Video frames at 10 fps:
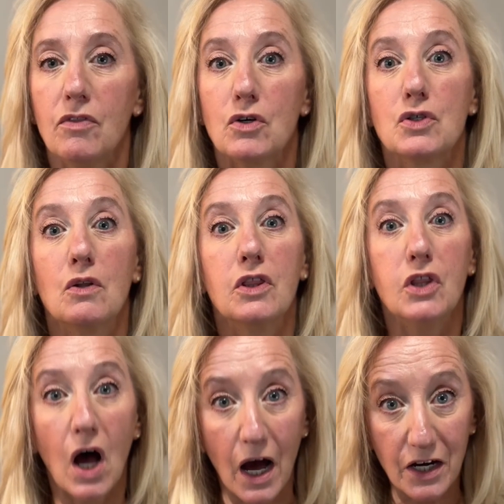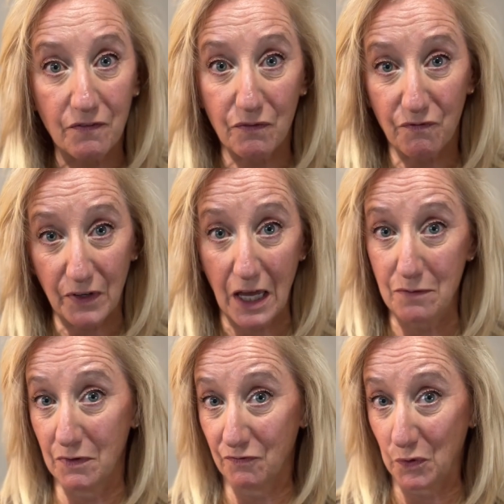There's a lot of Game
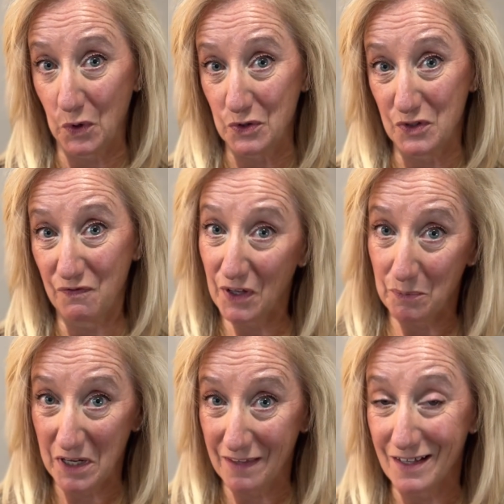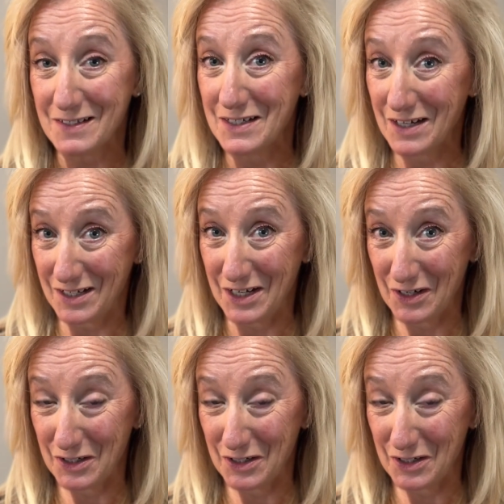of Thrones filming that's done here in